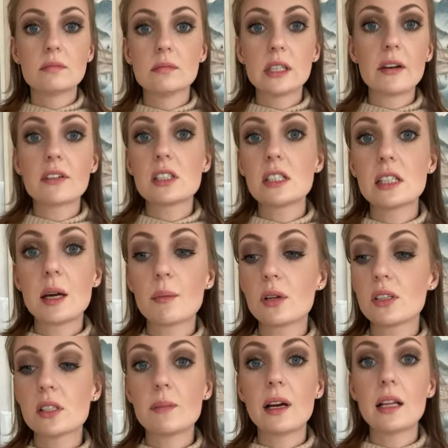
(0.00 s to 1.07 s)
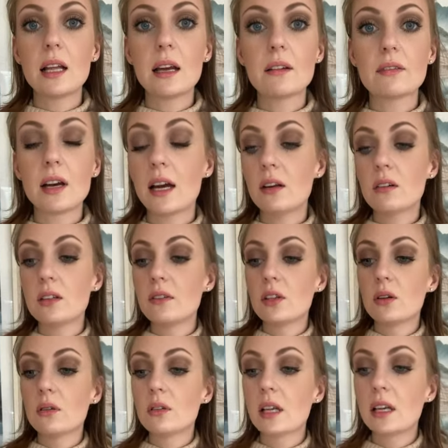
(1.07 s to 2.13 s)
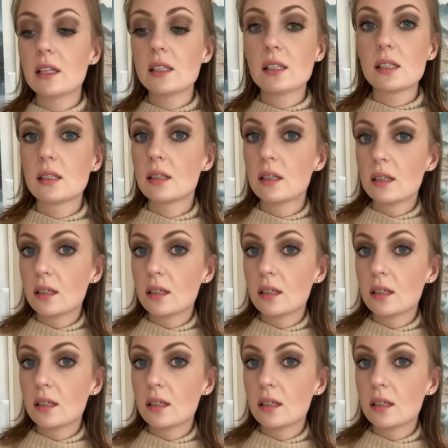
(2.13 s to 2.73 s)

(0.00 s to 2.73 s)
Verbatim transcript: Never seen that person in my life. I don't even know who that is.